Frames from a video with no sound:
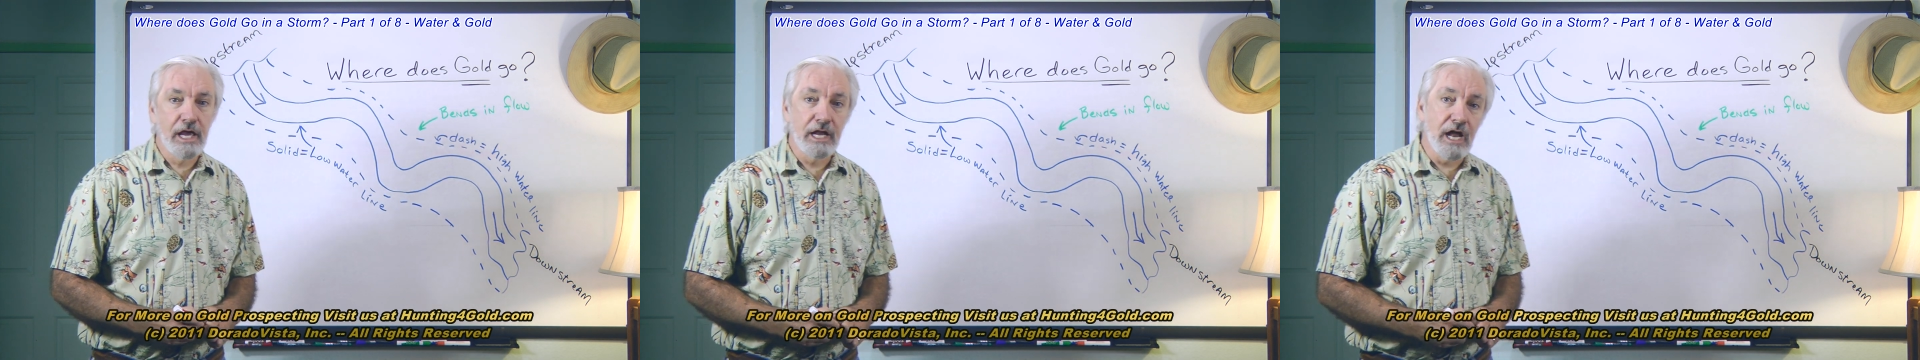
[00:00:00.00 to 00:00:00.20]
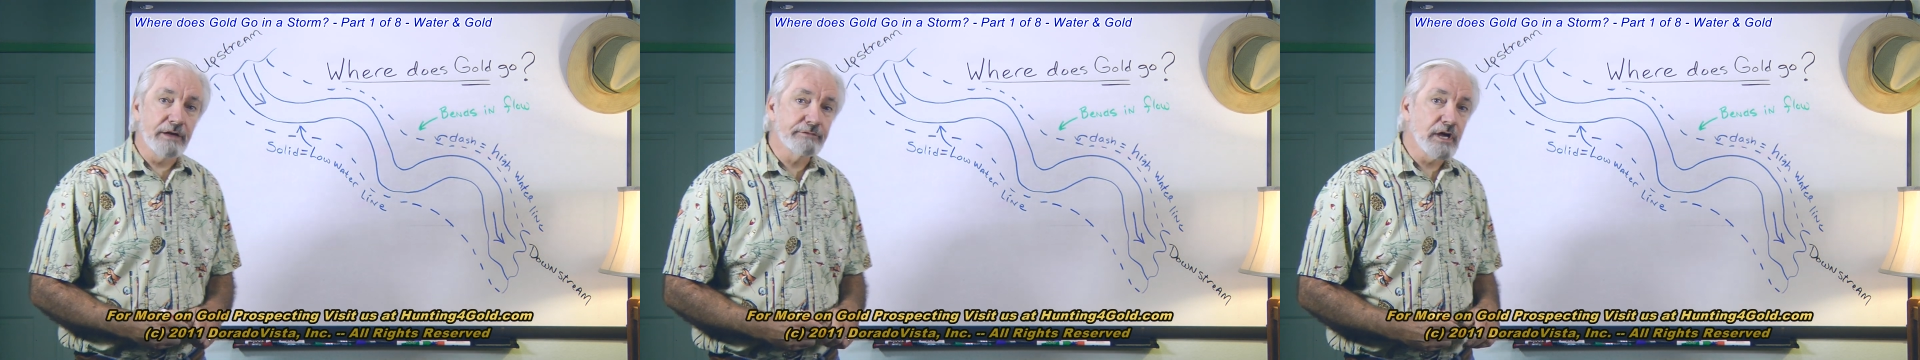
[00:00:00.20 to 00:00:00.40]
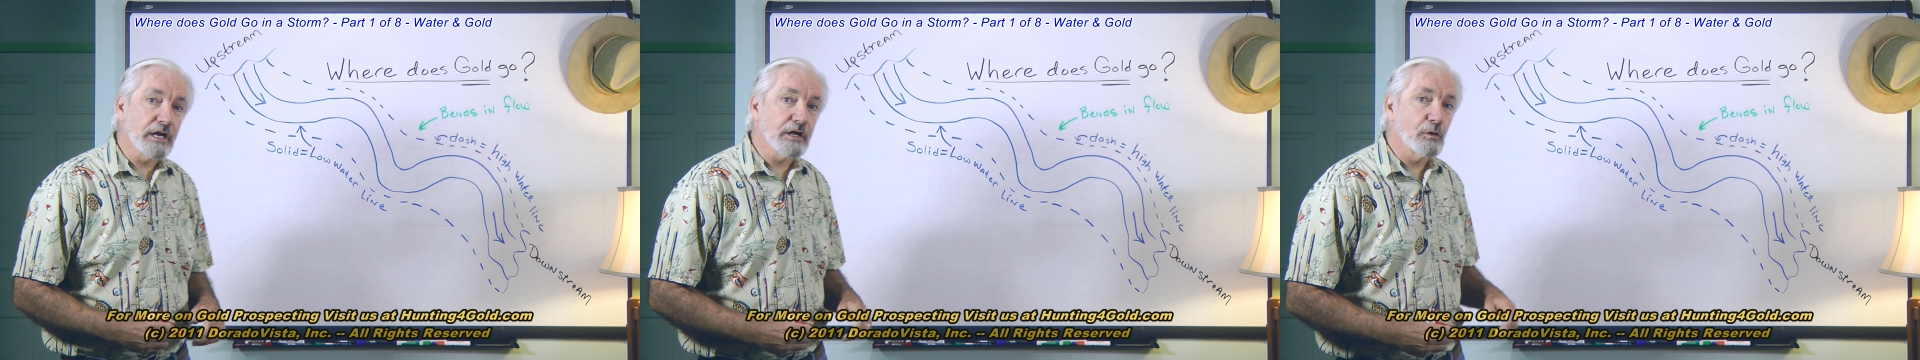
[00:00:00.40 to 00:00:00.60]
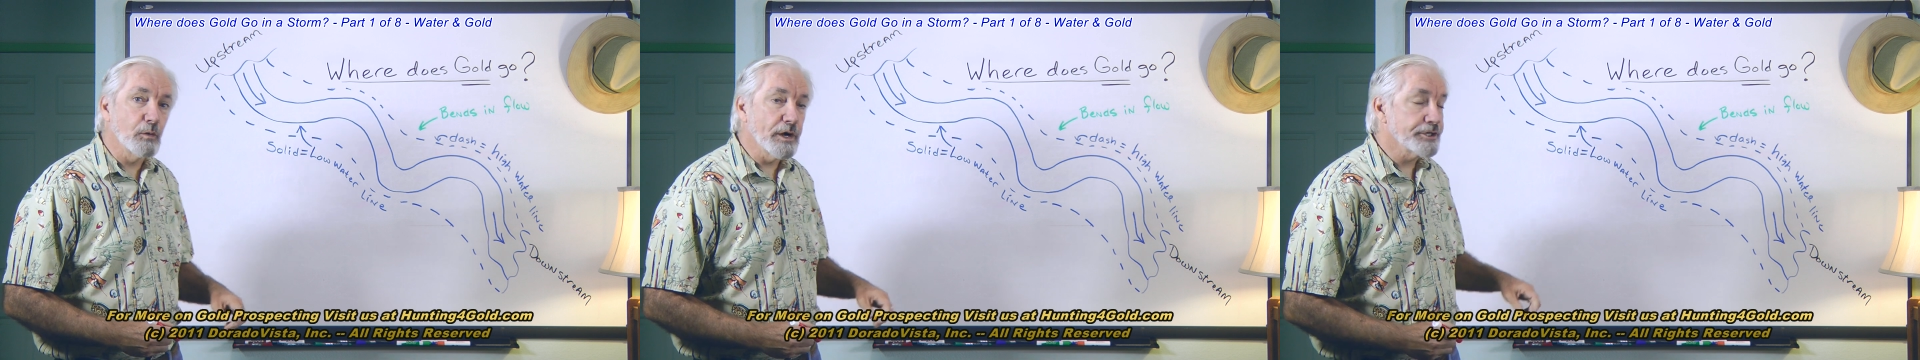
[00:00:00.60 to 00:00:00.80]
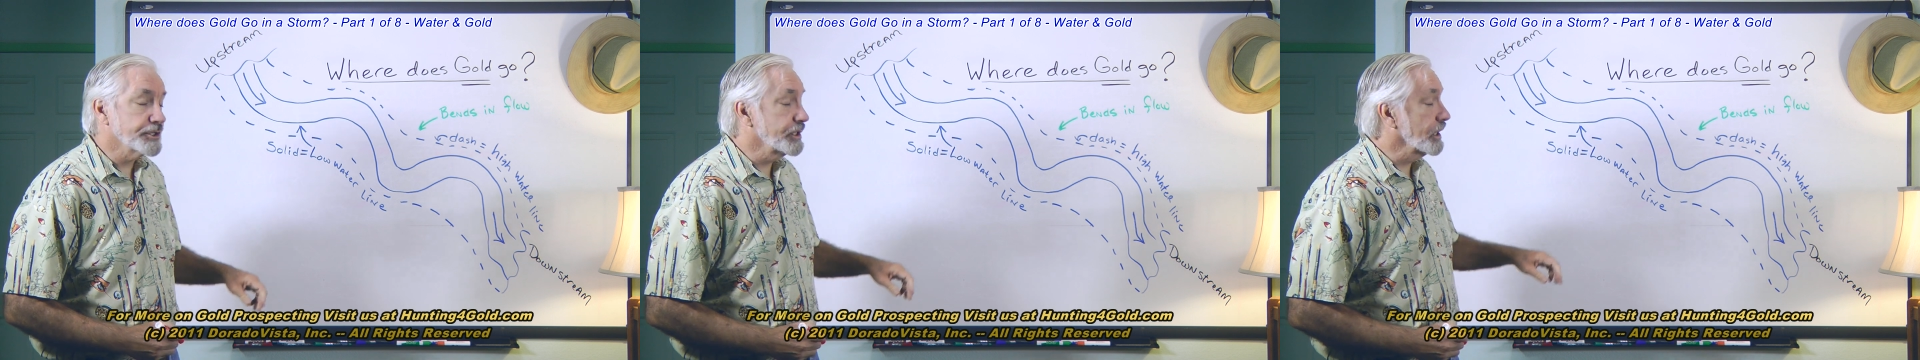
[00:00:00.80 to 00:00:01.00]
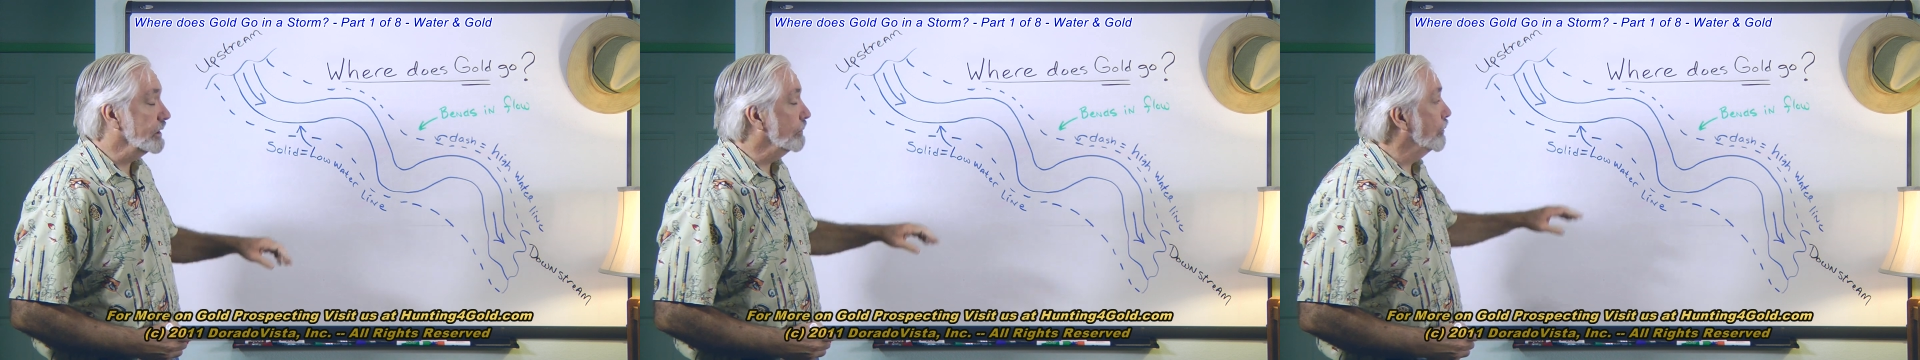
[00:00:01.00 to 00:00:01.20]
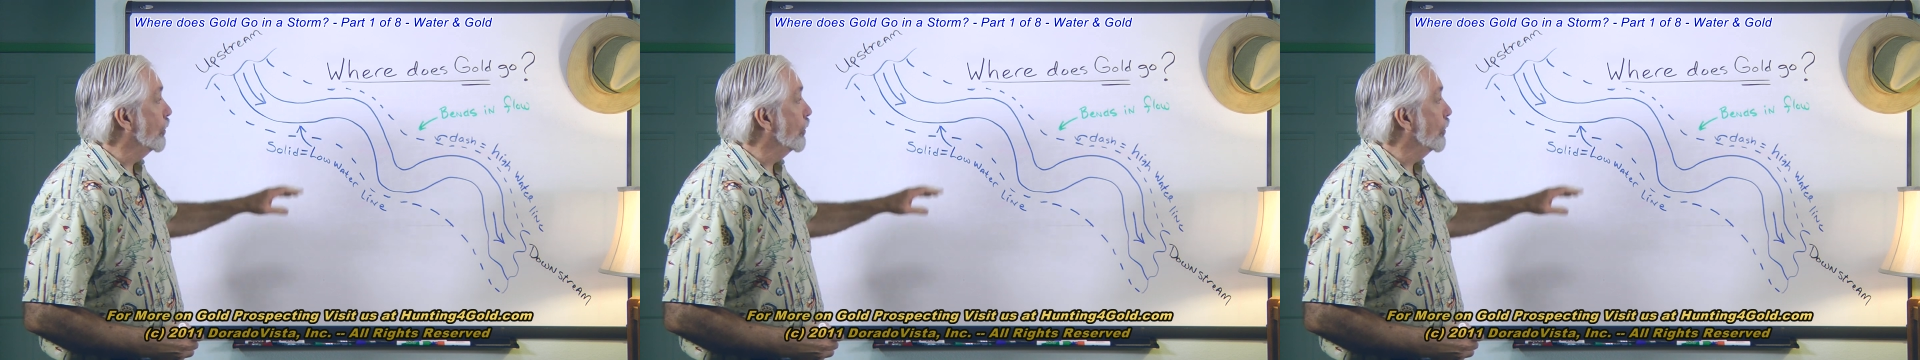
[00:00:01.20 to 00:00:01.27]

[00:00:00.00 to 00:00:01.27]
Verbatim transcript: And I've got a question on